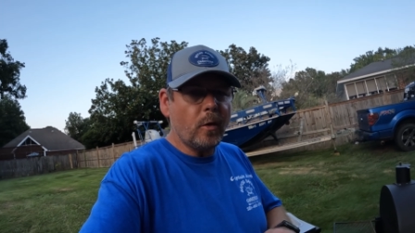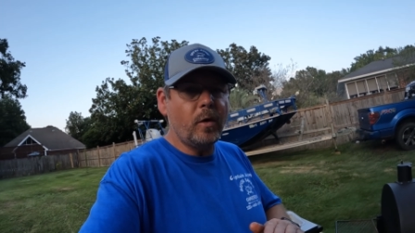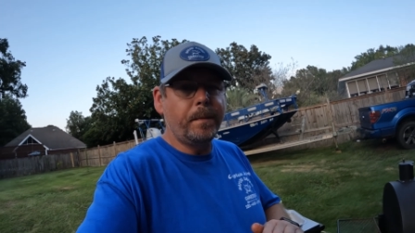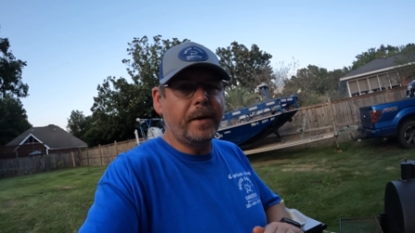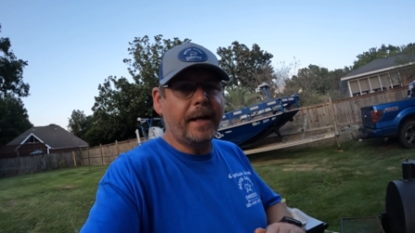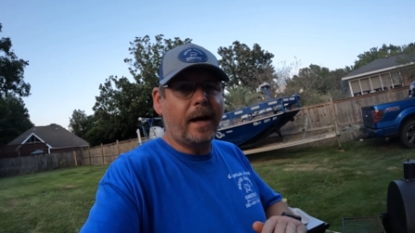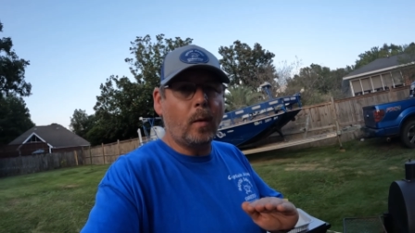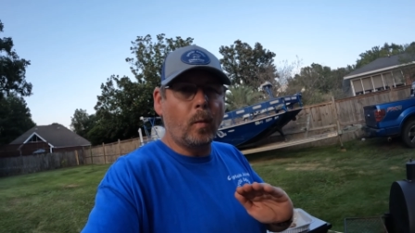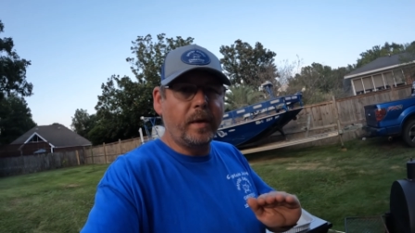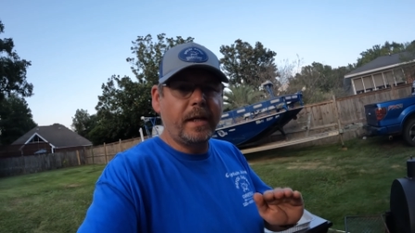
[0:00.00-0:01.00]
We put
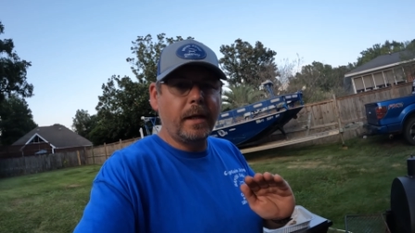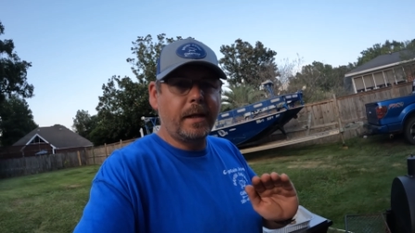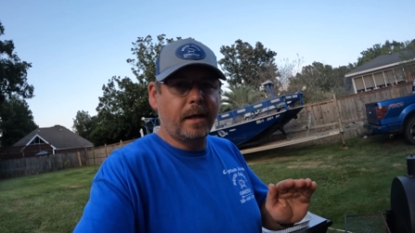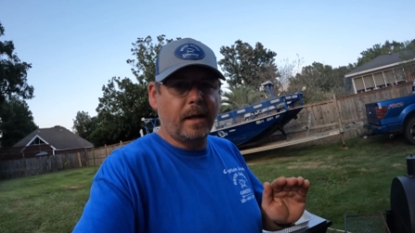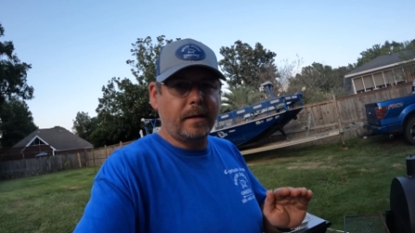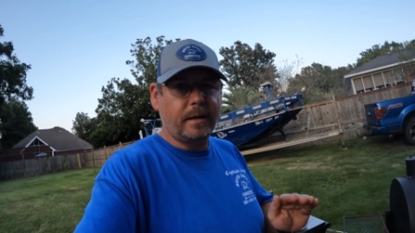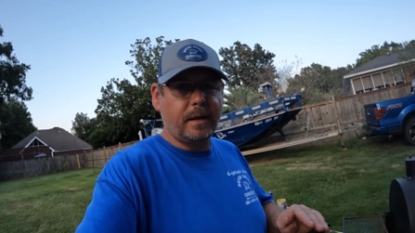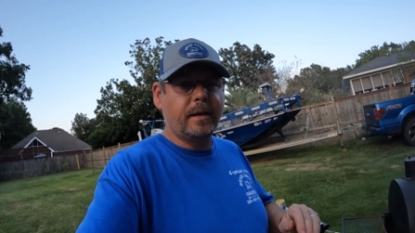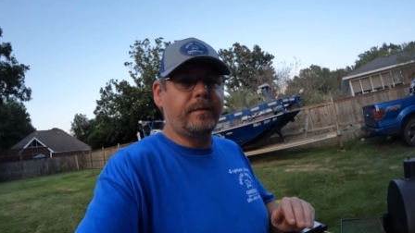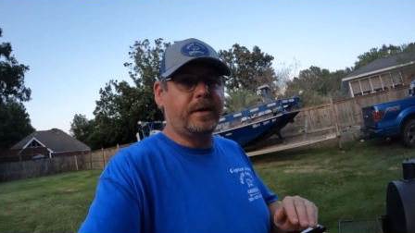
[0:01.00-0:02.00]
out weekly
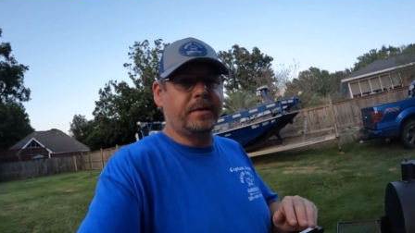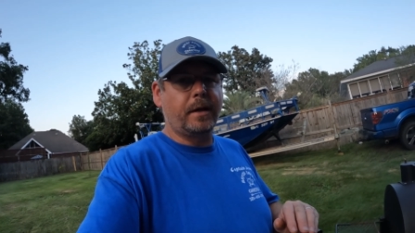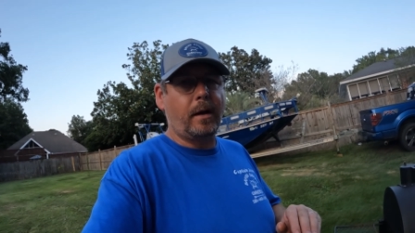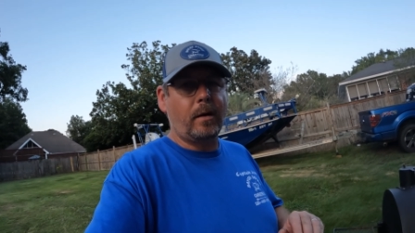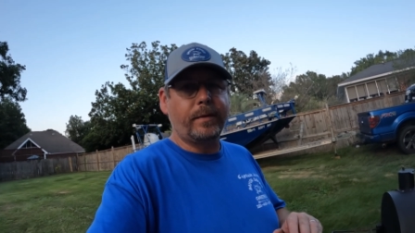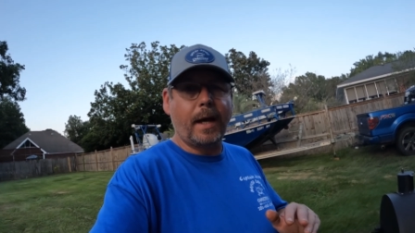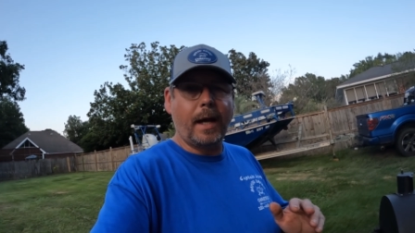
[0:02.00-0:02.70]
content fishing along the